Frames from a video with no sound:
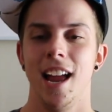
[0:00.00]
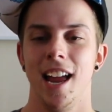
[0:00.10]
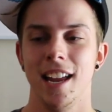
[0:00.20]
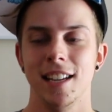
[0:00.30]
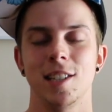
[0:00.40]

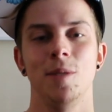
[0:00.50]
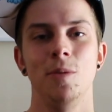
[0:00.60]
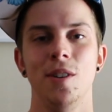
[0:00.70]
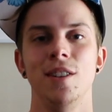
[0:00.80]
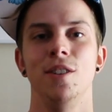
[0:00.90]
And as
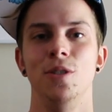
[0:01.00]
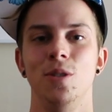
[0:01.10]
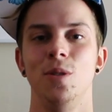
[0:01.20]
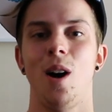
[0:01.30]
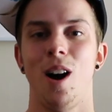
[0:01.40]
someone
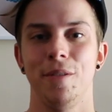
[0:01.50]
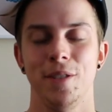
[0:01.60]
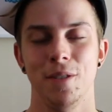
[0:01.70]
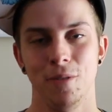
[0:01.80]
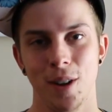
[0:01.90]
who
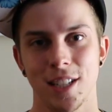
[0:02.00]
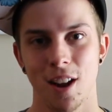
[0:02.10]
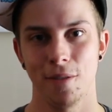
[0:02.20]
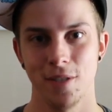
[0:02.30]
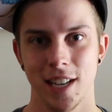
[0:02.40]
often avoids
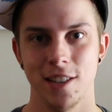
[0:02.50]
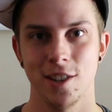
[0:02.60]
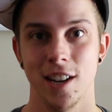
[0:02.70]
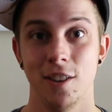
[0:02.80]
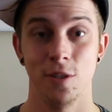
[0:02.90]

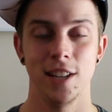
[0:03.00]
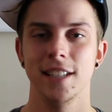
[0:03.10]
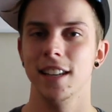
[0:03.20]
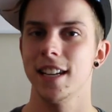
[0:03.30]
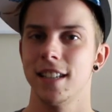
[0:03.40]
confrontation or
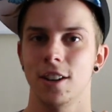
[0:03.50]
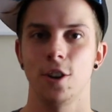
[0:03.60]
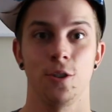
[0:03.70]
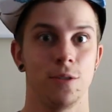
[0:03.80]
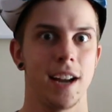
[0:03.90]
doesn't like to
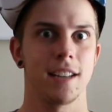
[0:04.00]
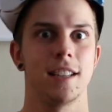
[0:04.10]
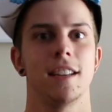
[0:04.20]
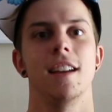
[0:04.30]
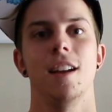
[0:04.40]

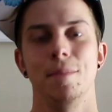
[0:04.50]
correct